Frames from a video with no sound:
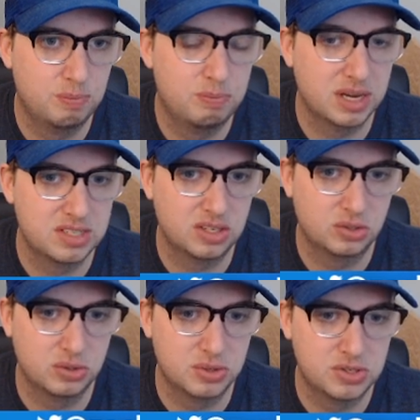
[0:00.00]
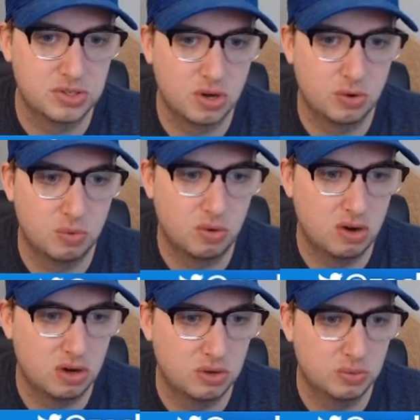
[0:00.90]
busting through a stone
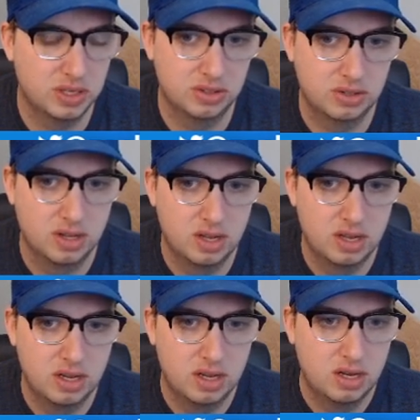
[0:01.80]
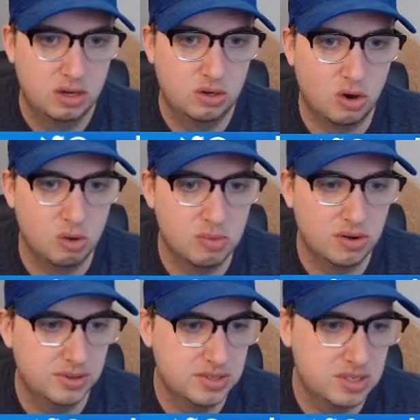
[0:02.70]
wall with
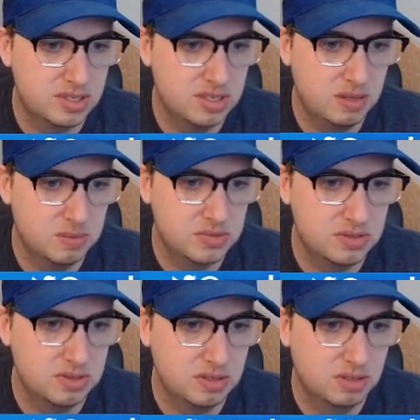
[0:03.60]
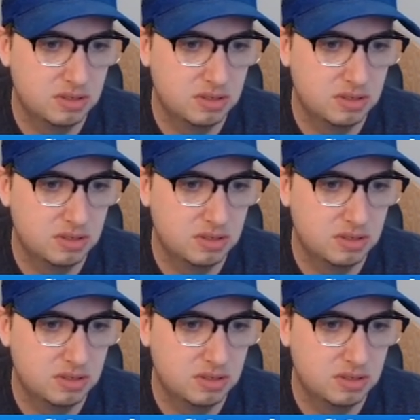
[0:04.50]
kobolds, it seems,